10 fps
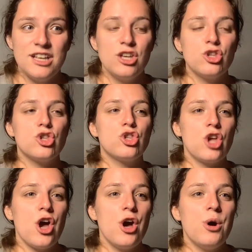
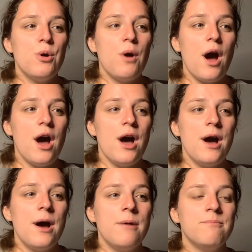So
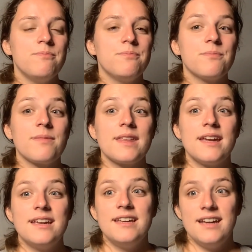
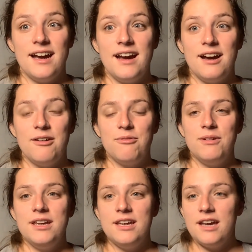yeah,
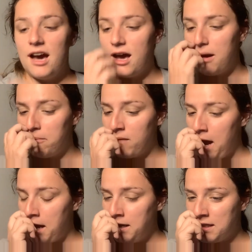I
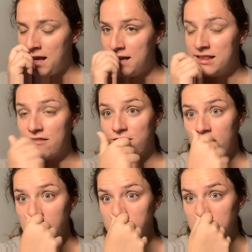decided to
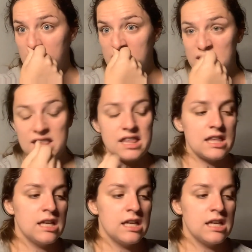film this